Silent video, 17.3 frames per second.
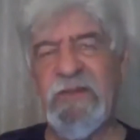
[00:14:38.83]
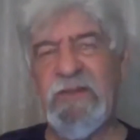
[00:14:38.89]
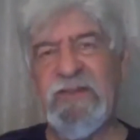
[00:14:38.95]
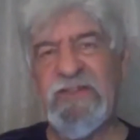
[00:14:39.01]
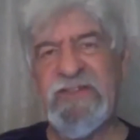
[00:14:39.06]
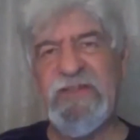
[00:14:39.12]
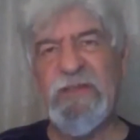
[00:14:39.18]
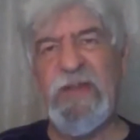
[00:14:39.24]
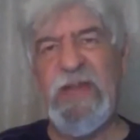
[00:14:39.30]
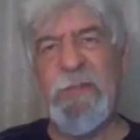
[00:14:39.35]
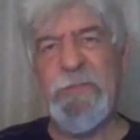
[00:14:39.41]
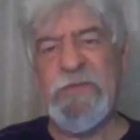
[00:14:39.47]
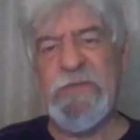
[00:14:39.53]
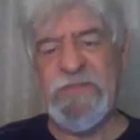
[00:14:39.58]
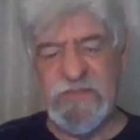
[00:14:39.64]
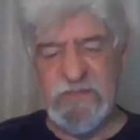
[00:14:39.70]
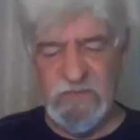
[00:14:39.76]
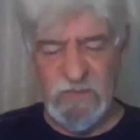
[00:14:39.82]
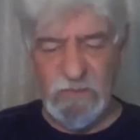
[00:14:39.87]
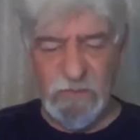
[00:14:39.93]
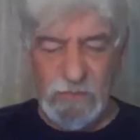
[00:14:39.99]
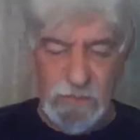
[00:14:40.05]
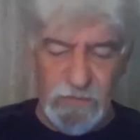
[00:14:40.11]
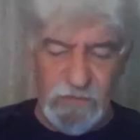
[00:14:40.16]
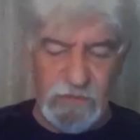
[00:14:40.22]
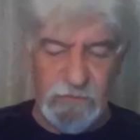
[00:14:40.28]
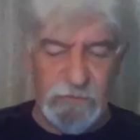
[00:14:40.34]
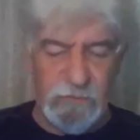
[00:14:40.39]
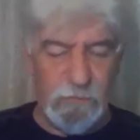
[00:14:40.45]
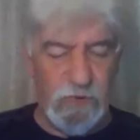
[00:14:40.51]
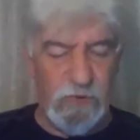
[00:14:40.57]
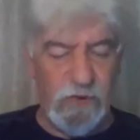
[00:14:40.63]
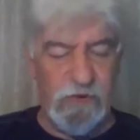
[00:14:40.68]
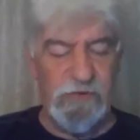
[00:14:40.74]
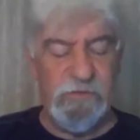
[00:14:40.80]
You see what happens when we run from
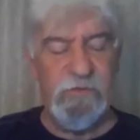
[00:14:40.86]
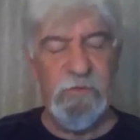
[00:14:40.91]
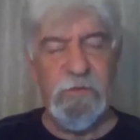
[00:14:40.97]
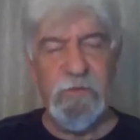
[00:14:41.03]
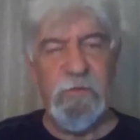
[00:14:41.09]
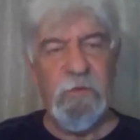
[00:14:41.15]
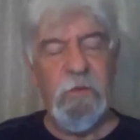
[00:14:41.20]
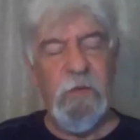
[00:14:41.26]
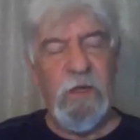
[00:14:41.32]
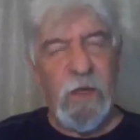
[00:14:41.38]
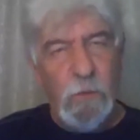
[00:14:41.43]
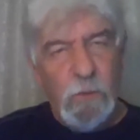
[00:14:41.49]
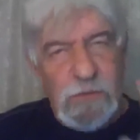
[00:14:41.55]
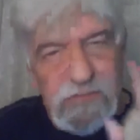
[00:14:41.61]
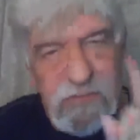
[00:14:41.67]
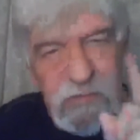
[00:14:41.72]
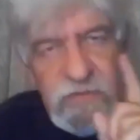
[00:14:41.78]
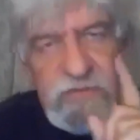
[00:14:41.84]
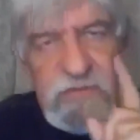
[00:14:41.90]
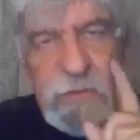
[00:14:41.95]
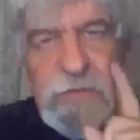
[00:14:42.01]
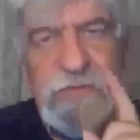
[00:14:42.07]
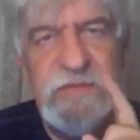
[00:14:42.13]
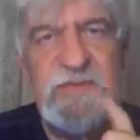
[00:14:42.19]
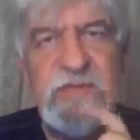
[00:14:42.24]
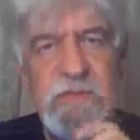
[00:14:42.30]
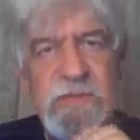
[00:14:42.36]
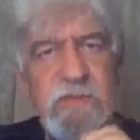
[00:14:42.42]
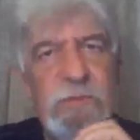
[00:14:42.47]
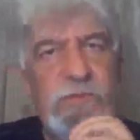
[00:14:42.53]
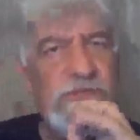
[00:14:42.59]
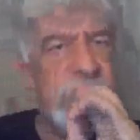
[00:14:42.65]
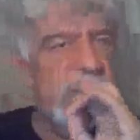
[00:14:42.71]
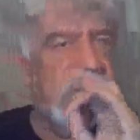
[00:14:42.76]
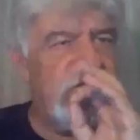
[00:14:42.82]
God? I want to tell you something this evening,
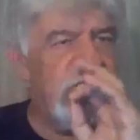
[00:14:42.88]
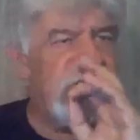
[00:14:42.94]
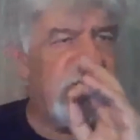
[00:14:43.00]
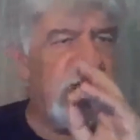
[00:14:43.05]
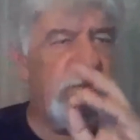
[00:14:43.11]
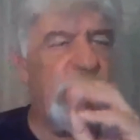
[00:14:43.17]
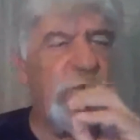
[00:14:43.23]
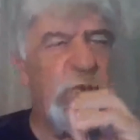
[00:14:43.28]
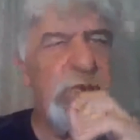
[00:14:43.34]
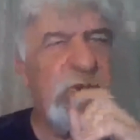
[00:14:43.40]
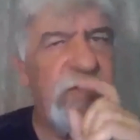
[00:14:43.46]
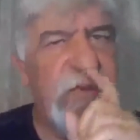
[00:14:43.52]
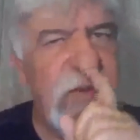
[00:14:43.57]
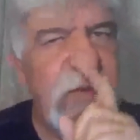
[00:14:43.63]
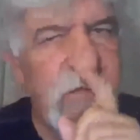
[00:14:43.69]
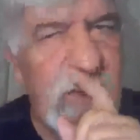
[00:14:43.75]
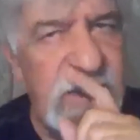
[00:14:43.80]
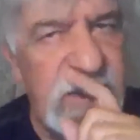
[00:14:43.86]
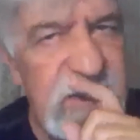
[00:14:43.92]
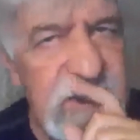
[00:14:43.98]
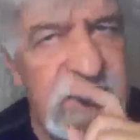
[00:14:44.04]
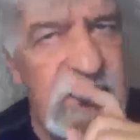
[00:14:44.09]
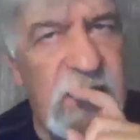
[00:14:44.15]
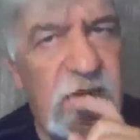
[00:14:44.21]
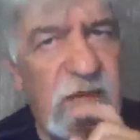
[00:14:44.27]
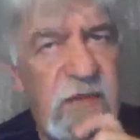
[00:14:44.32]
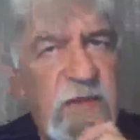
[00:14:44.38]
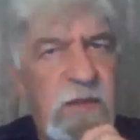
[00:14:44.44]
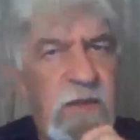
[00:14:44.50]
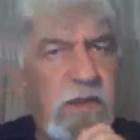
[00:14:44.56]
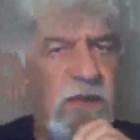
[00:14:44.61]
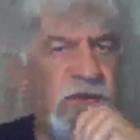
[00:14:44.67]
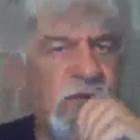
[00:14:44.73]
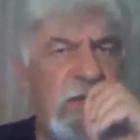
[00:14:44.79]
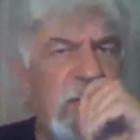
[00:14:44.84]
which is so important, and you can write this down,
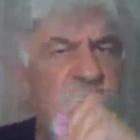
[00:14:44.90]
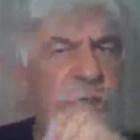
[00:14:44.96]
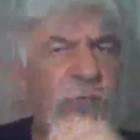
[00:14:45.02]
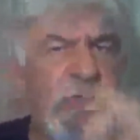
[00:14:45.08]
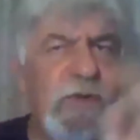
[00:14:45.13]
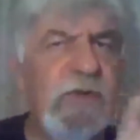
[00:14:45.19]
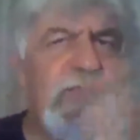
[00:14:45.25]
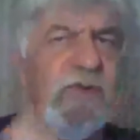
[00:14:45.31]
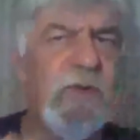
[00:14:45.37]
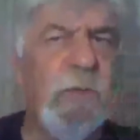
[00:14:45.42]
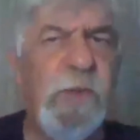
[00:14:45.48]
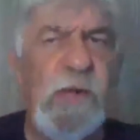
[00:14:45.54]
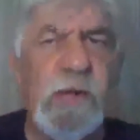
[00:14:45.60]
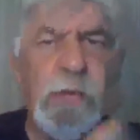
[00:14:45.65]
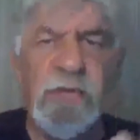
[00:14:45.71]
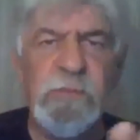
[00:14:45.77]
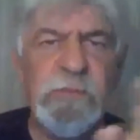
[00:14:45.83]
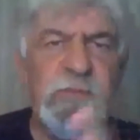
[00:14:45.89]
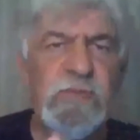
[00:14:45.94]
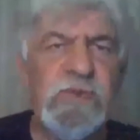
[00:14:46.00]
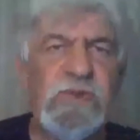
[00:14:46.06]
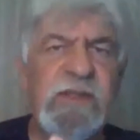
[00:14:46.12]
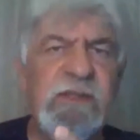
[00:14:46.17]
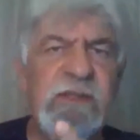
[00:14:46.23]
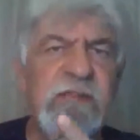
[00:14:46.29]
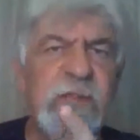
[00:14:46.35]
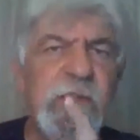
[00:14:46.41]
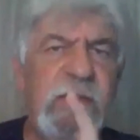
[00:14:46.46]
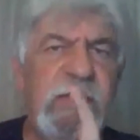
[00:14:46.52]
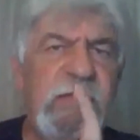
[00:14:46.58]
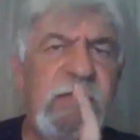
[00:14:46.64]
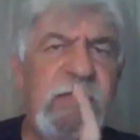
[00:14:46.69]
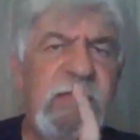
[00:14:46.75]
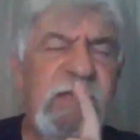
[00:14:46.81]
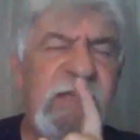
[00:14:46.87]
and you can put it in your Bible, put it everywhere.
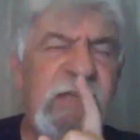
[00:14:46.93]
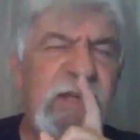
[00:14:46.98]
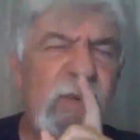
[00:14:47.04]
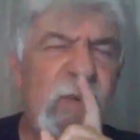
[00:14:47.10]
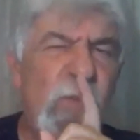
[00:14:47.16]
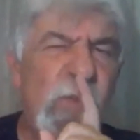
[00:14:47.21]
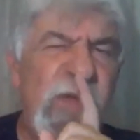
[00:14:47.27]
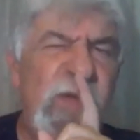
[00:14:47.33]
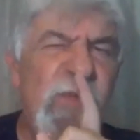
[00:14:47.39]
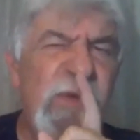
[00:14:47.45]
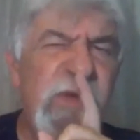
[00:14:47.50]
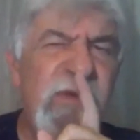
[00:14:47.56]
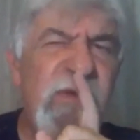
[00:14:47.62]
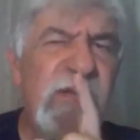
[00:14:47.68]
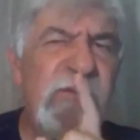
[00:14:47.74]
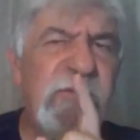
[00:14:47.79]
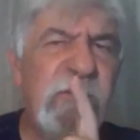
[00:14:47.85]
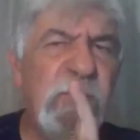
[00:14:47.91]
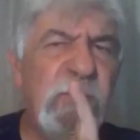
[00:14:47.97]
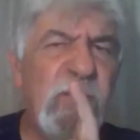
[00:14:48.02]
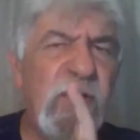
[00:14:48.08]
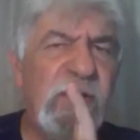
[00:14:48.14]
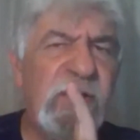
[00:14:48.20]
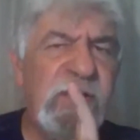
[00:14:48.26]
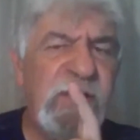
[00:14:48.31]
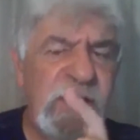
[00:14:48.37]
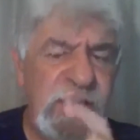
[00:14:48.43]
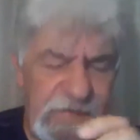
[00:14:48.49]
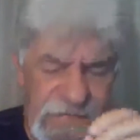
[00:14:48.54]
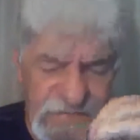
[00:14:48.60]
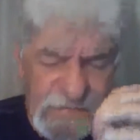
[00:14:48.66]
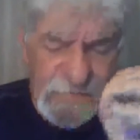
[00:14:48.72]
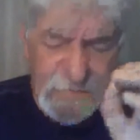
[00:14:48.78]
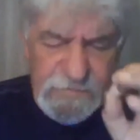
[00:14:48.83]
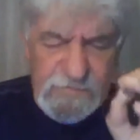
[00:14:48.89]
When we run from God, there's
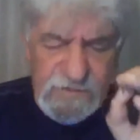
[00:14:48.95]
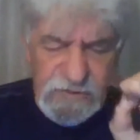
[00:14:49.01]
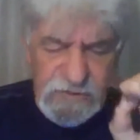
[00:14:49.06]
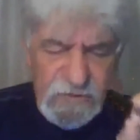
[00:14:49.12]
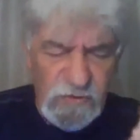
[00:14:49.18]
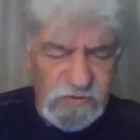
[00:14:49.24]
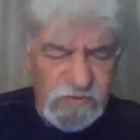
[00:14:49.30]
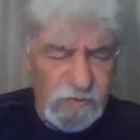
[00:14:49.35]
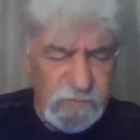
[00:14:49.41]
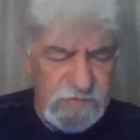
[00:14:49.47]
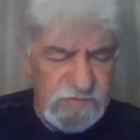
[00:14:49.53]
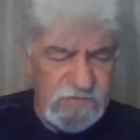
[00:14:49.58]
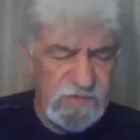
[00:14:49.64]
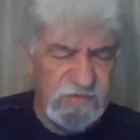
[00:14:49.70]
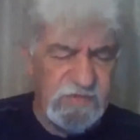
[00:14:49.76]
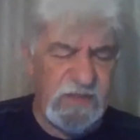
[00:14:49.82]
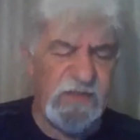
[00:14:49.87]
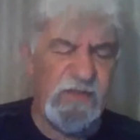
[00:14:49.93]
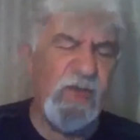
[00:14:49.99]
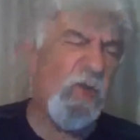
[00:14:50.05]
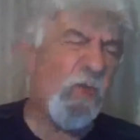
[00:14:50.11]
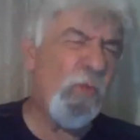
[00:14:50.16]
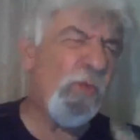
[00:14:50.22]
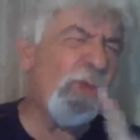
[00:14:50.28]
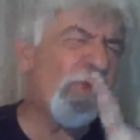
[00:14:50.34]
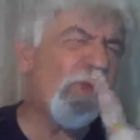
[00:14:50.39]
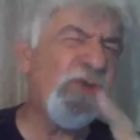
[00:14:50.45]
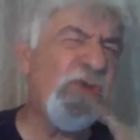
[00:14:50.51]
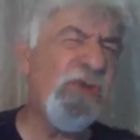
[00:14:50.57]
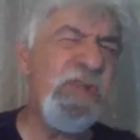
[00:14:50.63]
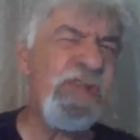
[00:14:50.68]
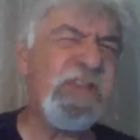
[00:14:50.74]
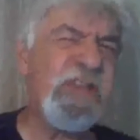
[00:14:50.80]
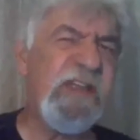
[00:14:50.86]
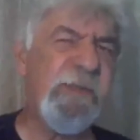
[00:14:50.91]
something that you and I must understand. We will not
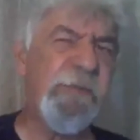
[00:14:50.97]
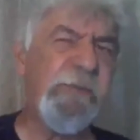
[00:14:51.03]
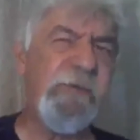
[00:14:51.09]
escape.